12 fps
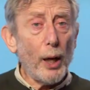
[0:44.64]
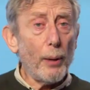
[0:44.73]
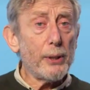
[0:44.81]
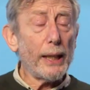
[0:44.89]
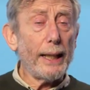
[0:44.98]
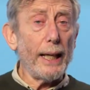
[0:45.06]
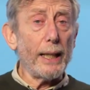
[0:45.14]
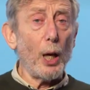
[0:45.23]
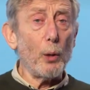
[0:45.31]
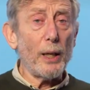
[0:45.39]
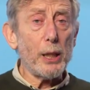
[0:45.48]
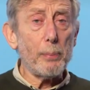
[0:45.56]
I was a kid, I
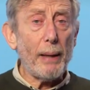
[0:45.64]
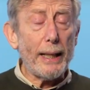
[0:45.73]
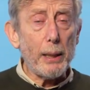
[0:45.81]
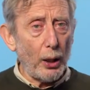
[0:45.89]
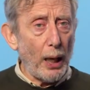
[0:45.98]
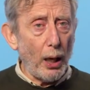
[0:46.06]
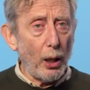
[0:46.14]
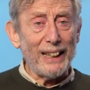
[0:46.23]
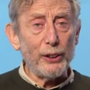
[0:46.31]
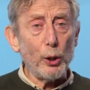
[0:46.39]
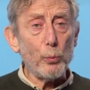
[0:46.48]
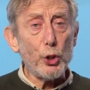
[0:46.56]
once made a park
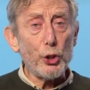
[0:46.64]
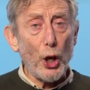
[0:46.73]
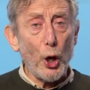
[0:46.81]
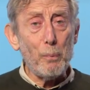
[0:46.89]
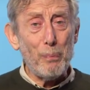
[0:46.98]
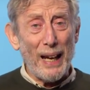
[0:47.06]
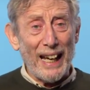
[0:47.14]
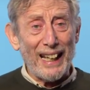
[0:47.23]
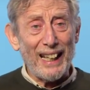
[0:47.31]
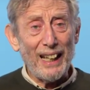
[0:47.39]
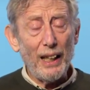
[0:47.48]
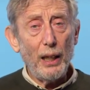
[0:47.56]
and it was so
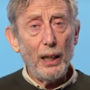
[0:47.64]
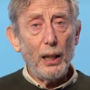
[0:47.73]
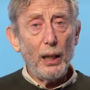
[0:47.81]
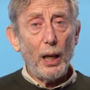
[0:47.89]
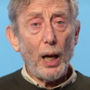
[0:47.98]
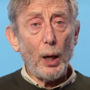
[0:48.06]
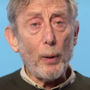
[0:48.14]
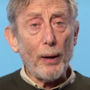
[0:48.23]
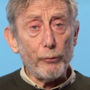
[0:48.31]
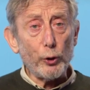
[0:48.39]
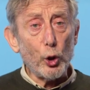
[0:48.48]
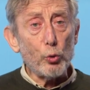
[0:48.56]
big, I went
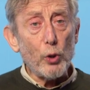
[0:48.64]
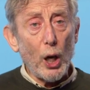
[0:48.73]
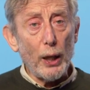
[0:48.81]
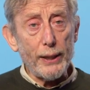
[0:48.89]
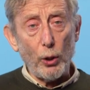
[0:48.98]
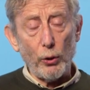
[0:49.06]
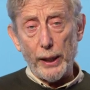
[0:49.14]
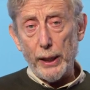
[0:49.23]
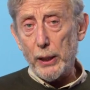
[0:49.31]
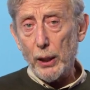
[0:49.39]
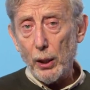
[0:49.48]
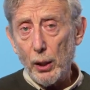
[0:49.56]
for a ride on it.